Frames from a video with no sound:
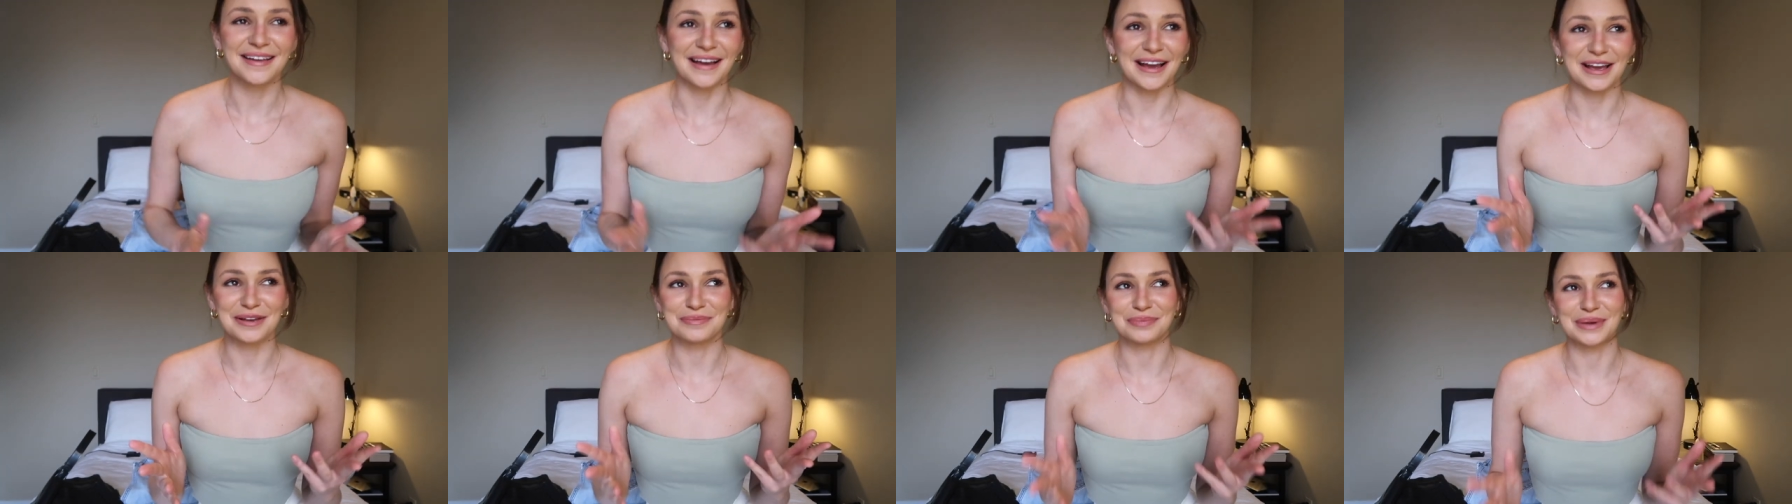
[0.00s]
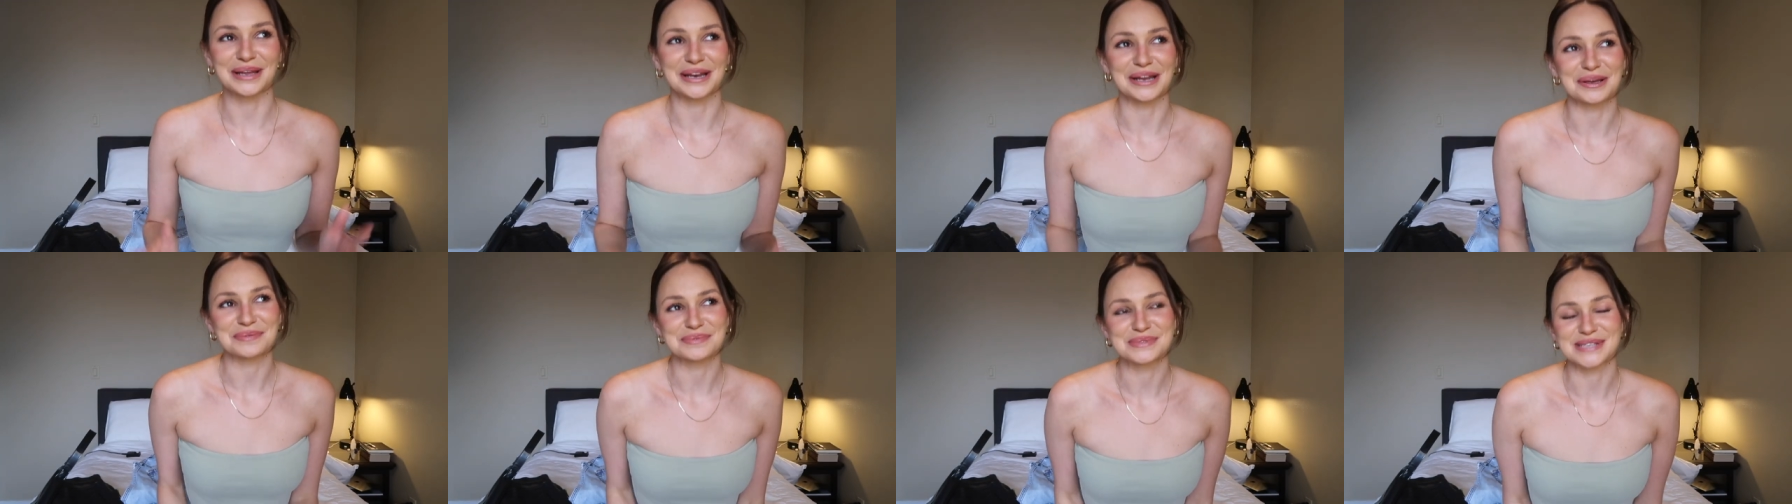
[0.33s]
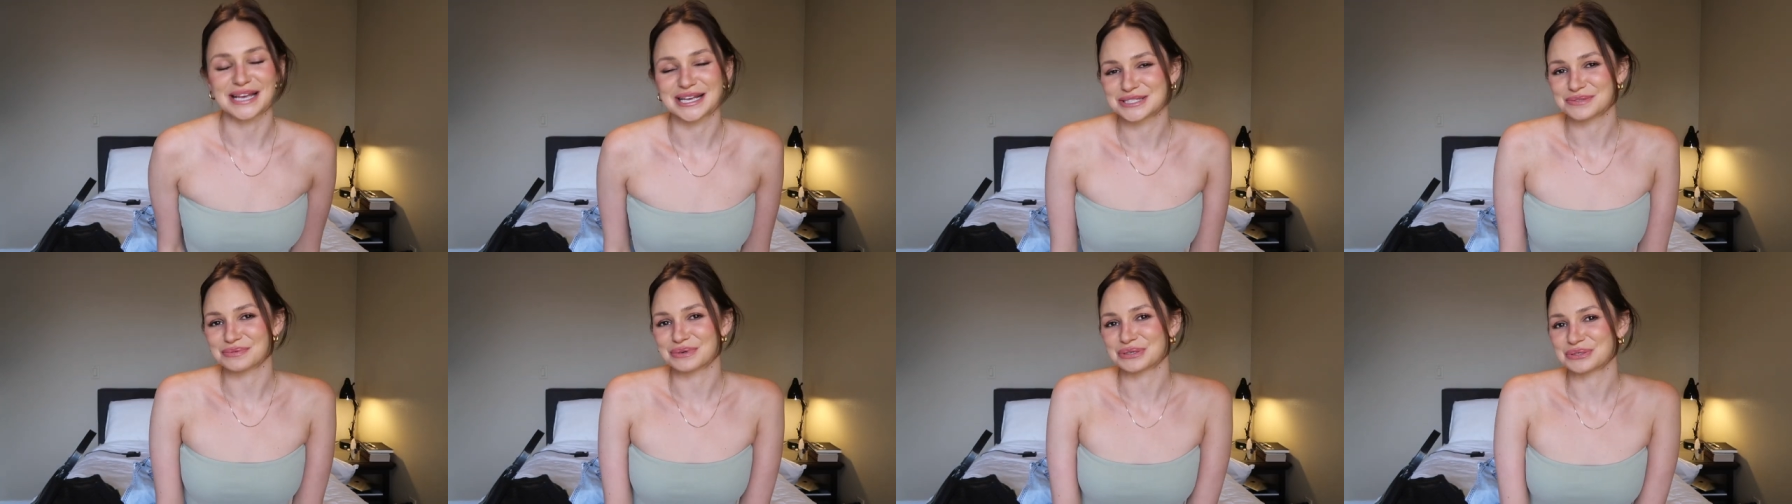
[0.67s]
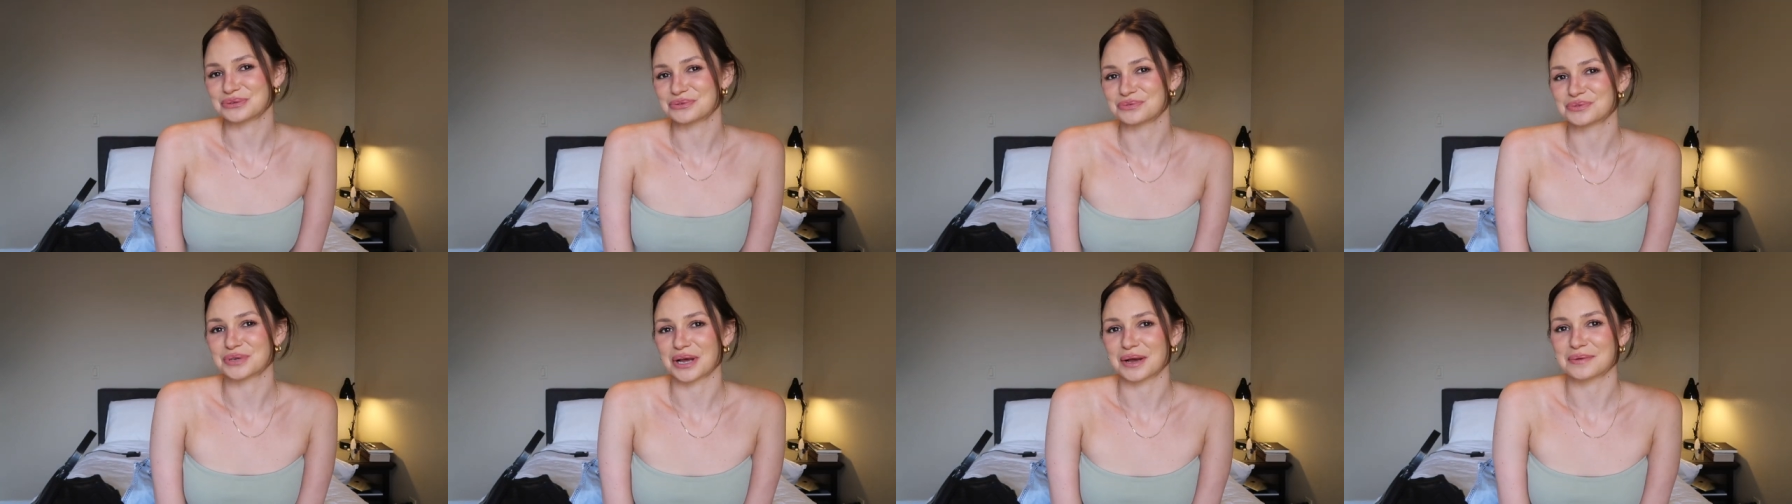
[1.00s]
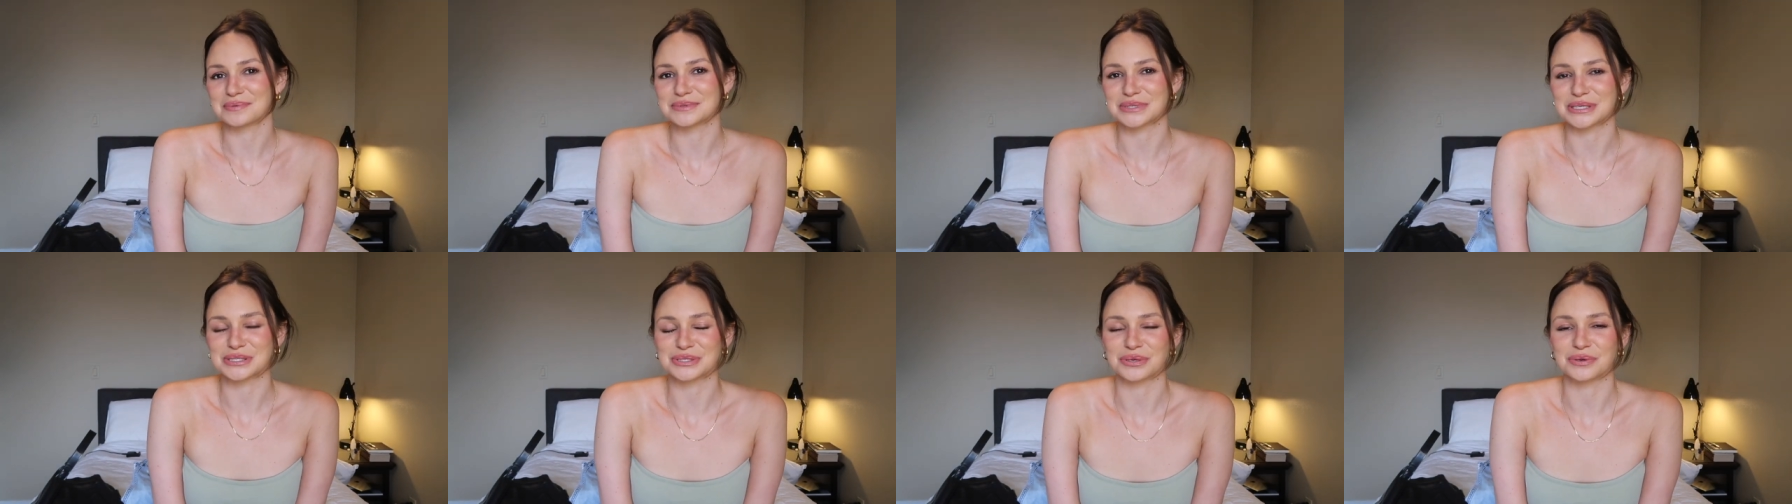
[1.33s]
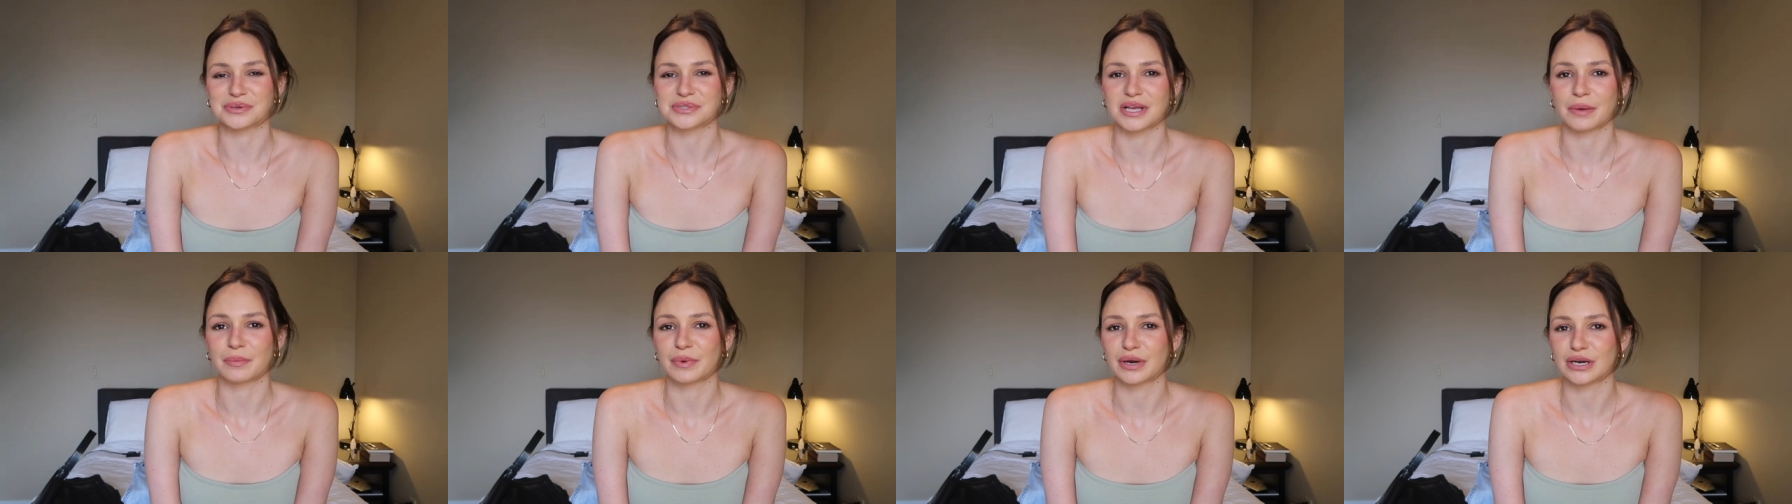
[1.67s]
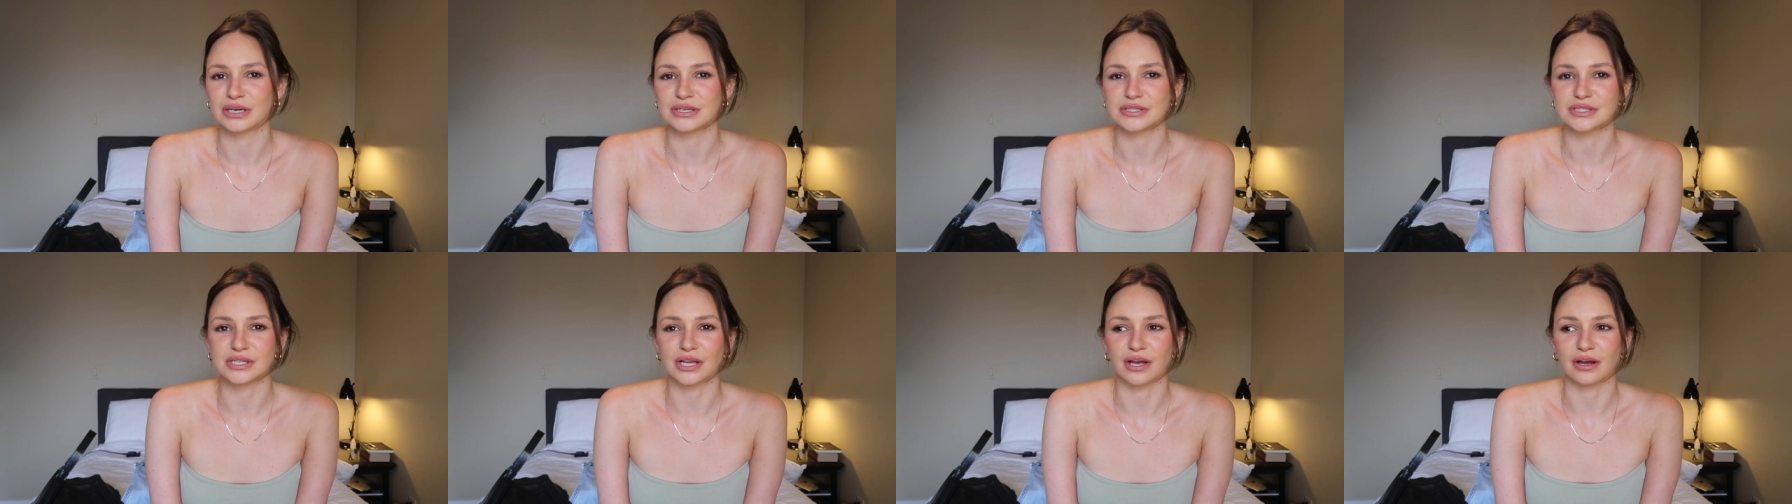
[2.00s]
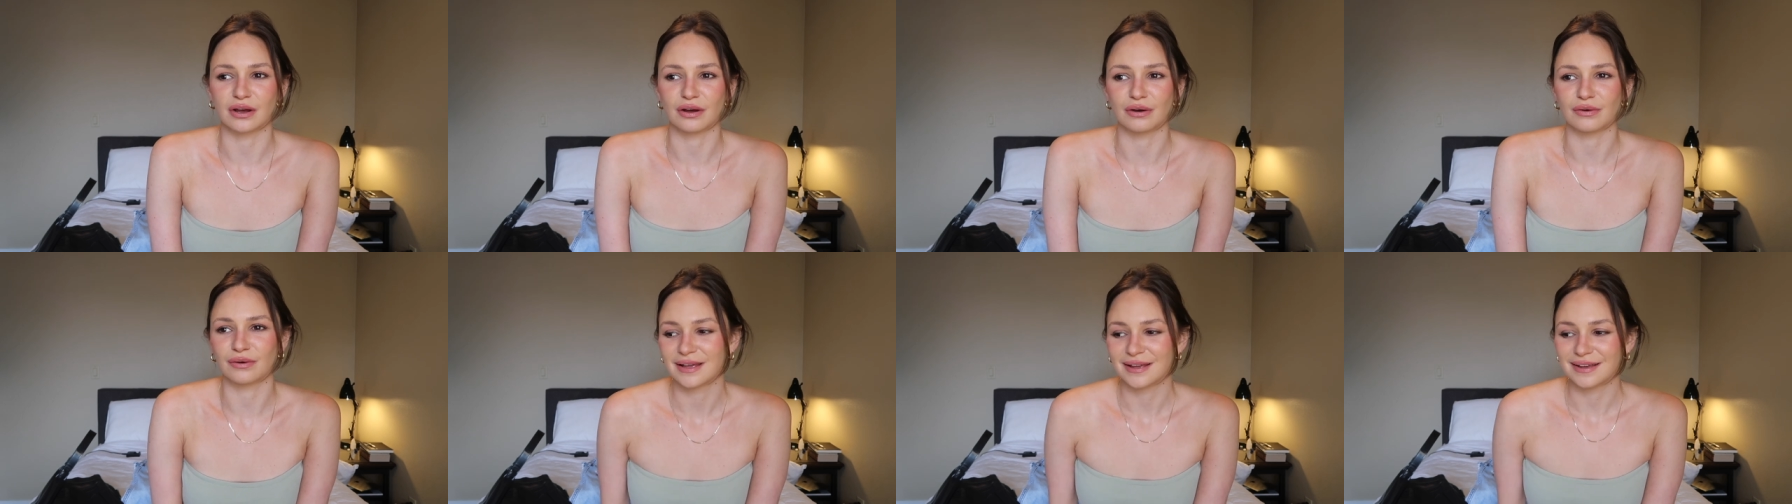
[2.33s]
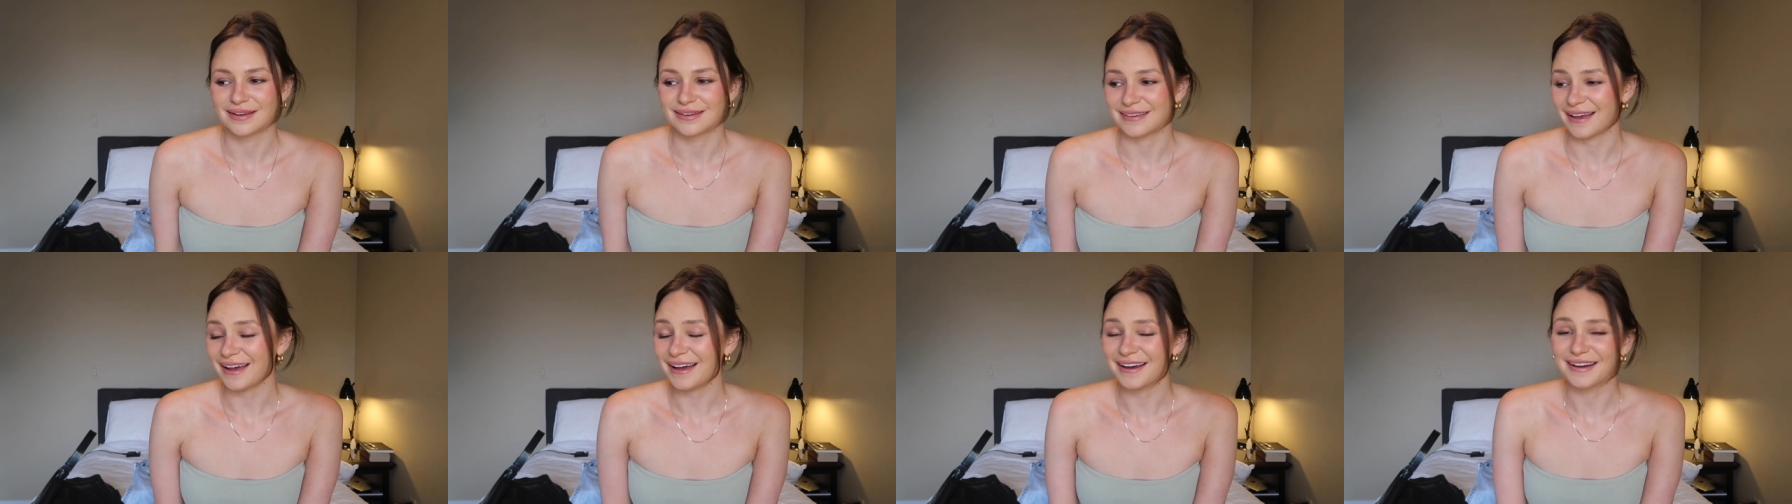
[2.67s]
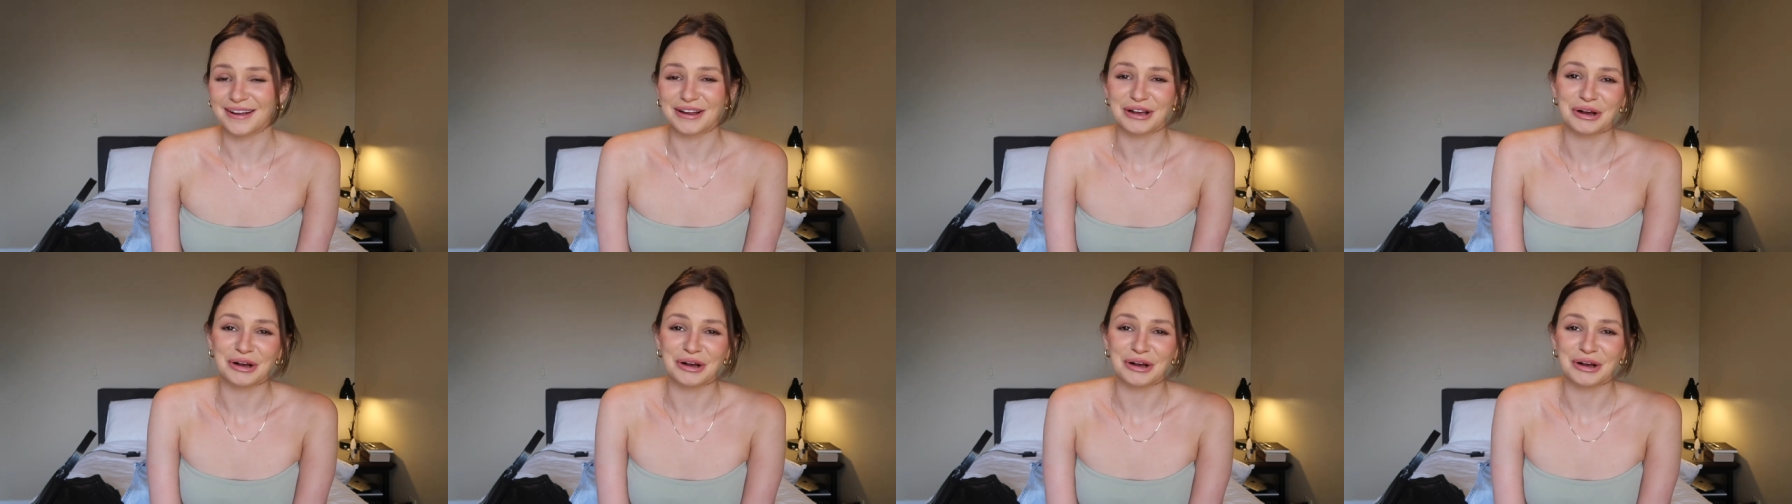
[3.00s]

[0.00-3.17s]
I've been obsessed with tube tops this whole summer, so yeah,